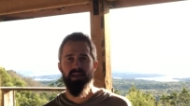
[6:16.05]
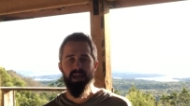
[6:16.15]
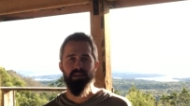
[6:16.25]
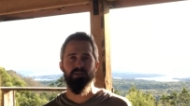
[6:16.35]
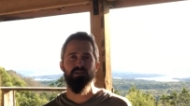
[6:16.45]

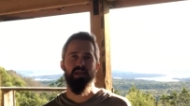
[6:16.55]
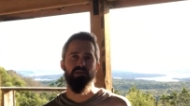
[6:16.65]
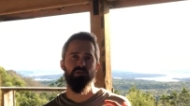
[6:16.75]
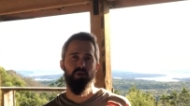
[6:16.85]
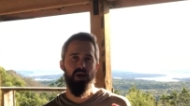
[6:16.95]

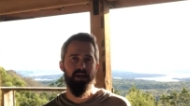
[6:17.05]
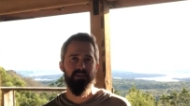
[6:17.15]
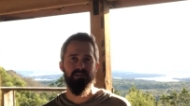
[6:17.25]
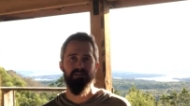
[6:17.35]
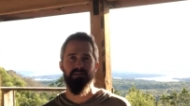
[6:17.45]
and try
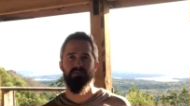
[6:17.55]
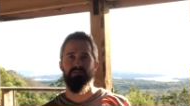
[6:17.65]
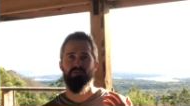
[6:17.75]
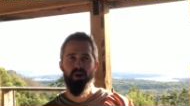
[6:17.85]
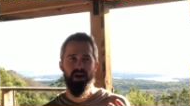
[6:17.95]

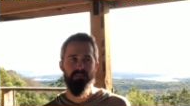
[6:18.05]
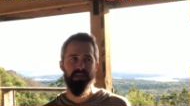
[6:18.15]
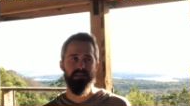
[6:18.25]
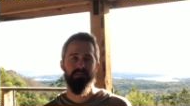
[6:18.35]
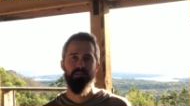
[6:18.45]
to
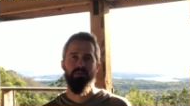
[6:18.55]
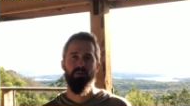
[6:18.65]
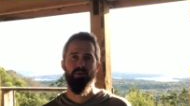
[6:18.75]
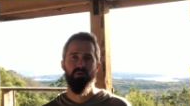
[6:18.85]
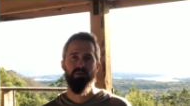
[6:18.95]
make something
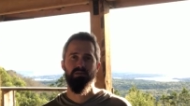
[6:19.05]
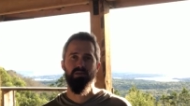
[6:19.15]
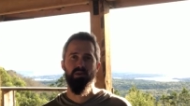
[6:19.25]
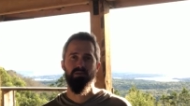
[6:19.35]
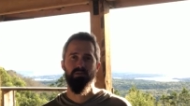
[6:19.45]
work
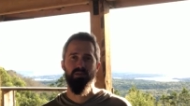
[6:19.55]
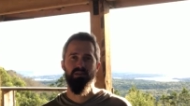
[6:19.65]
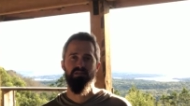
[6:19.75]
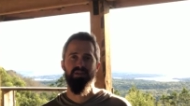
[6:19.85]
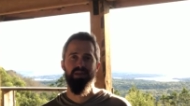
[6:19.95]
to
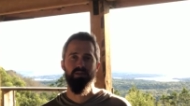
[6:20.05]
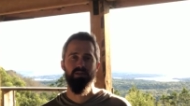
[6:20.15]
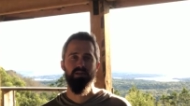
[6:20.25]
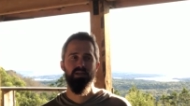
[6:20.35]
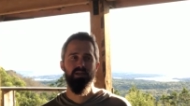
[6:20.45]
ultimately fail.